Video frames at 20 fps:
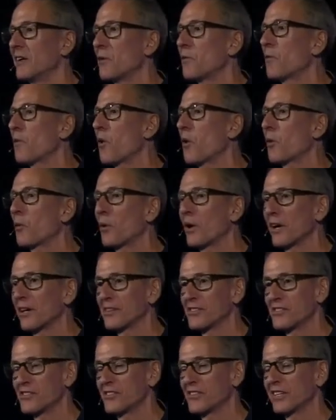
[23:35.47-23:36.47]
Four
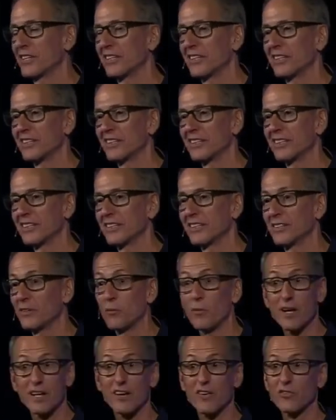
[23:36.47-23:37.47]
words:
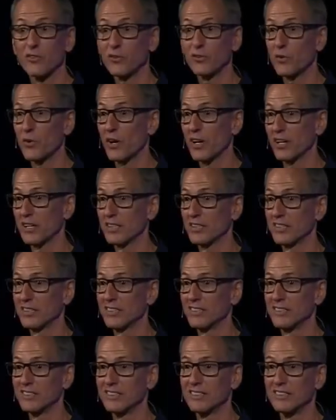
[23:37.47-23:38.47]
wait on the Lord.
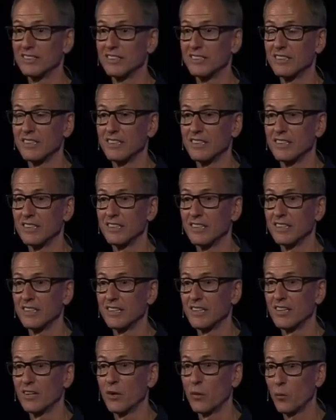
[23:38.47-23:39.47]

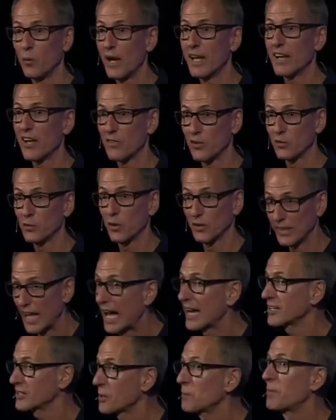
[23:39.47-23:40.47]
Wait on the Lord.
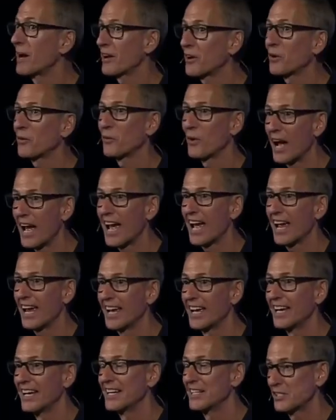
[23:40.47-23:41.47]
That is a better
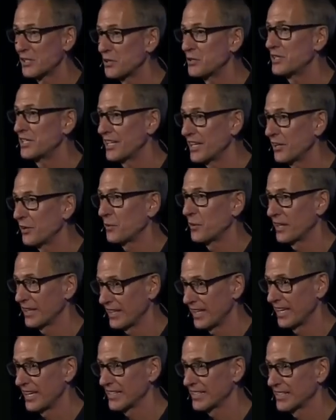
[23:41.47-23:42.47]
way to deal with
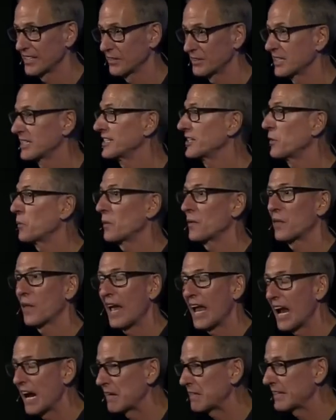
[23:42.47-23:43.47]
it, to deal with
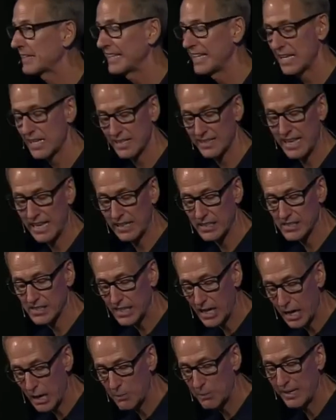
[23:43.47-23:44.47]
everything that is
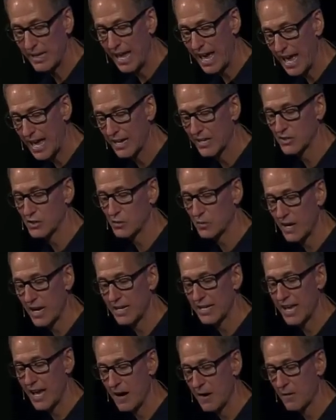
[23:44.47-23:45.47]
coming at us right
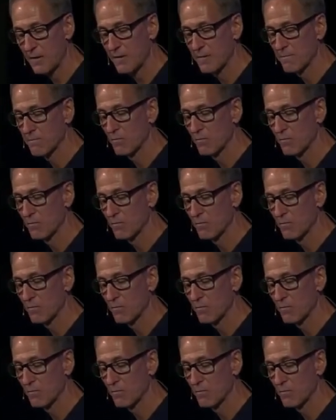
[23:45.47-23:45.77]
now.